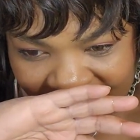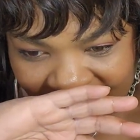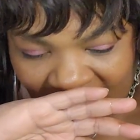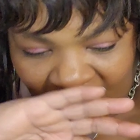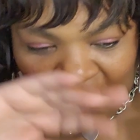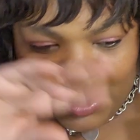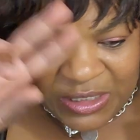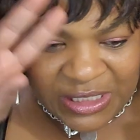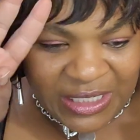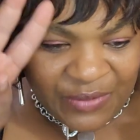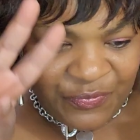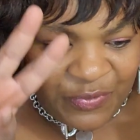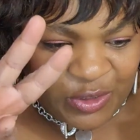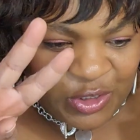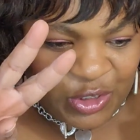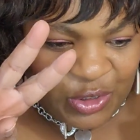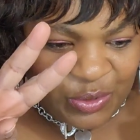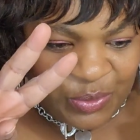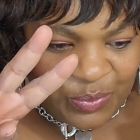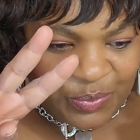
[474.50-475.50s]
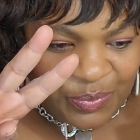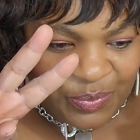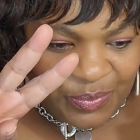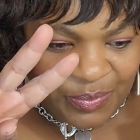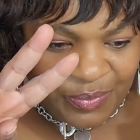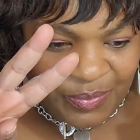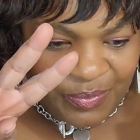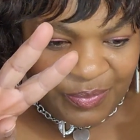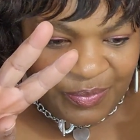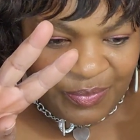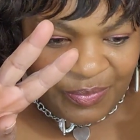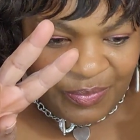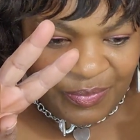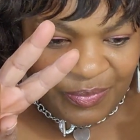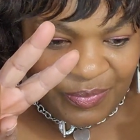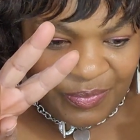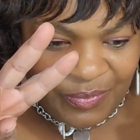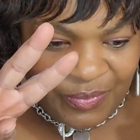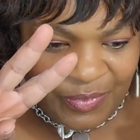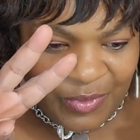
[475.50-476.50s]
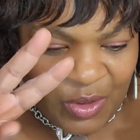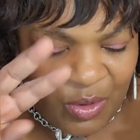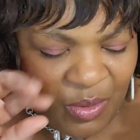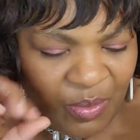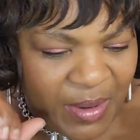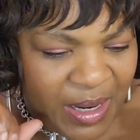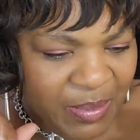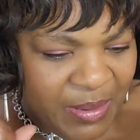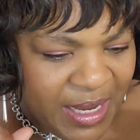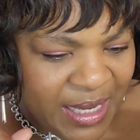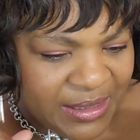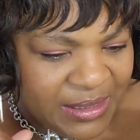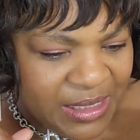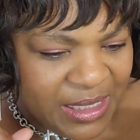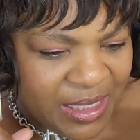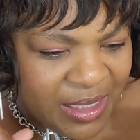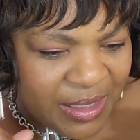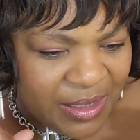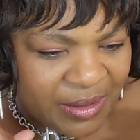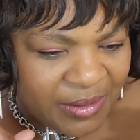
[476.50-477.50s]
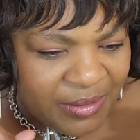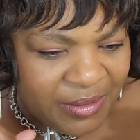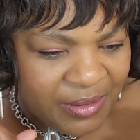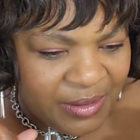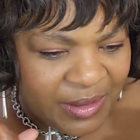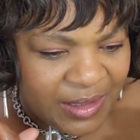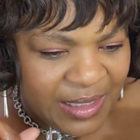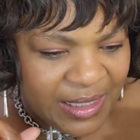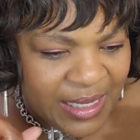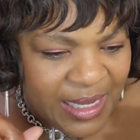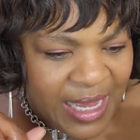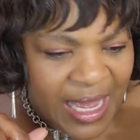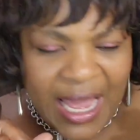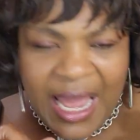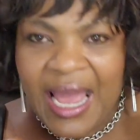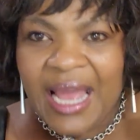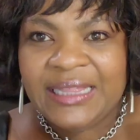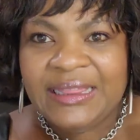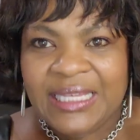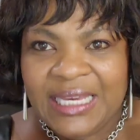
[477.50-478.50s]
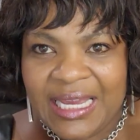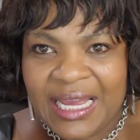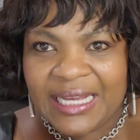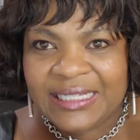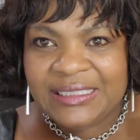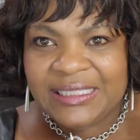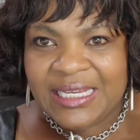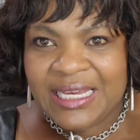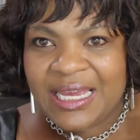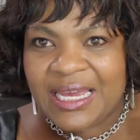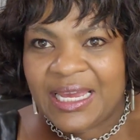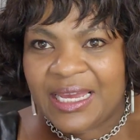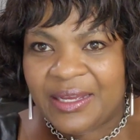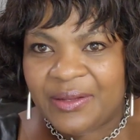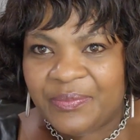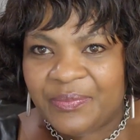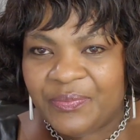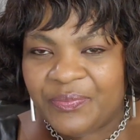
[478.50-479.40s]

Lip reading: Oh, except for two. Or maybe I did. I think I did.